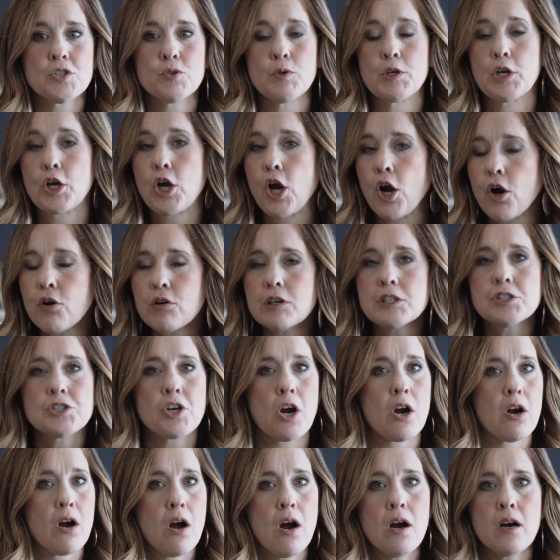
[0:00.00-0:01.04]
to encourage
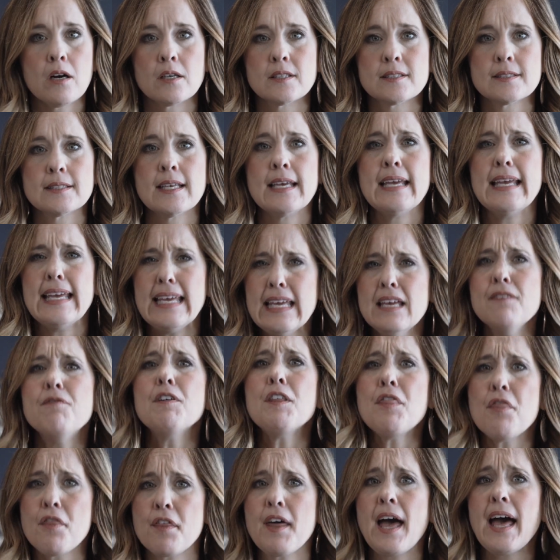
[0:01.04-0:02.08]
our hearts.
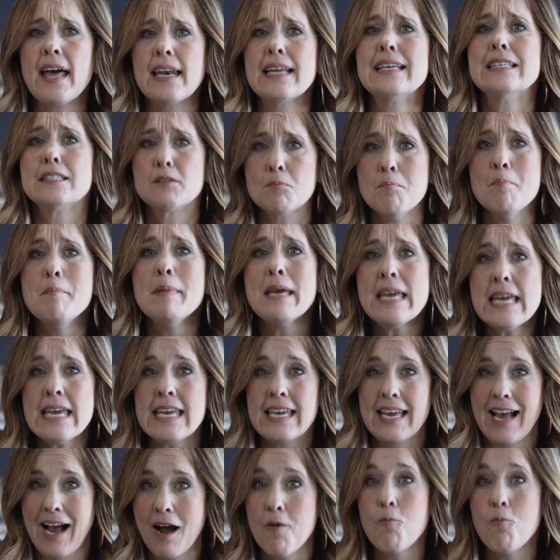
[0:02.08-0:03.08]
Even that is me.